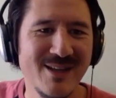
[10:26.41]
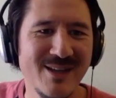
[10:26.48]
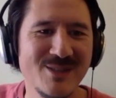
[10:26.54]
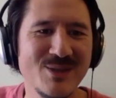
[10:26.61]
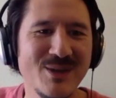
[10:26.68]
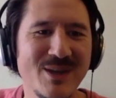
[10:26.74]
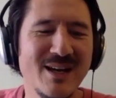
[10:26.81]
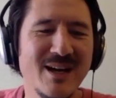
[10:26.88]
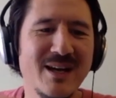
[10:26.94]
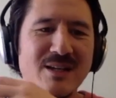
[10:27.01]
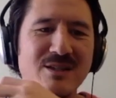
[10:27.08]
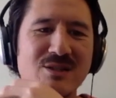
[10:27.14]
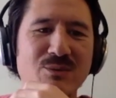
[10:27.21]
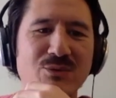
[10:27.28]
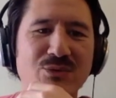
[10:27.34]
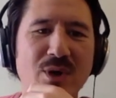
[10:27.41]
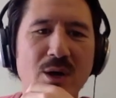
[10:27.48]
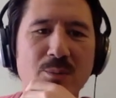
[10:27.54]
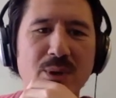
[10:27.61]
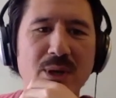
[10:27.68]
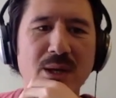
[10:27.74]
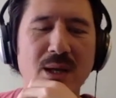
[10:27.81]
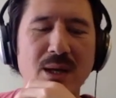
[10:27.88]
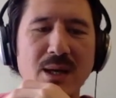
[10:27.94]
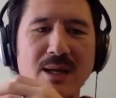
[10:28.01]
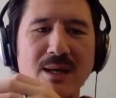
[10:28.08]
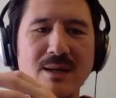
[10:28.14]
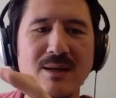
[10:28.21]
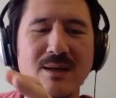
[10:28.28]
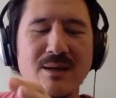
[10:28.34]
So I, I had some therapy, and, and
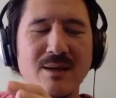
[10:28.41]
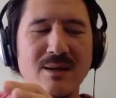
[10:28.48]
they